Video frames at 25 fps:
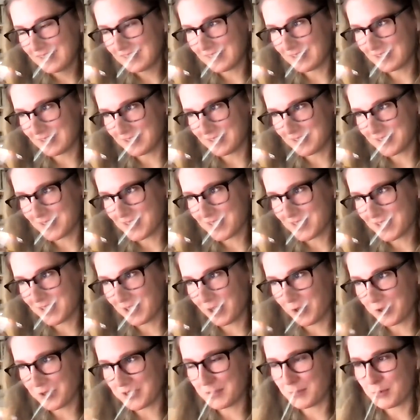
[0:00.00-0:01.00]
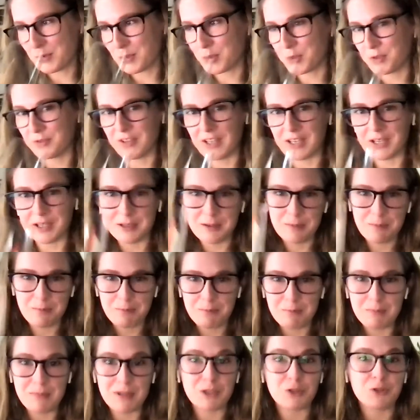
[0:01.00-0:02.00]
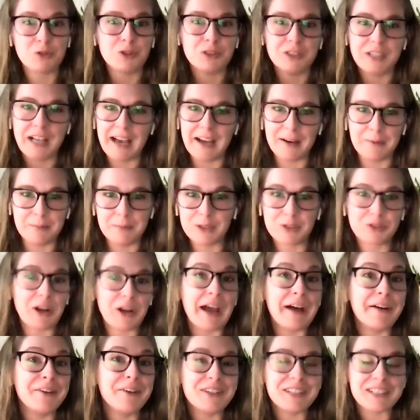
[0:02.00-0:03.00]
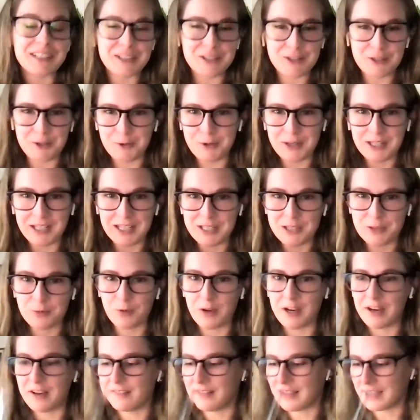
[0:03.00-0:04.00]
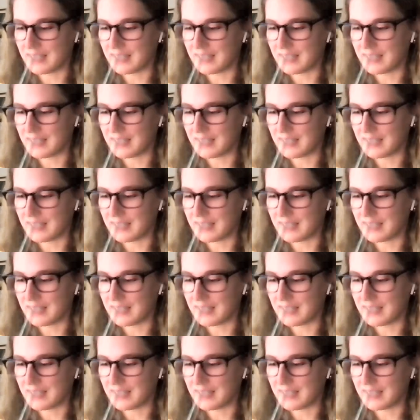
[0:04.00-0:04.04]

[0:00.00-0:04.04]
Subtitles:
there is, you know, some sort of like minerality to it as well.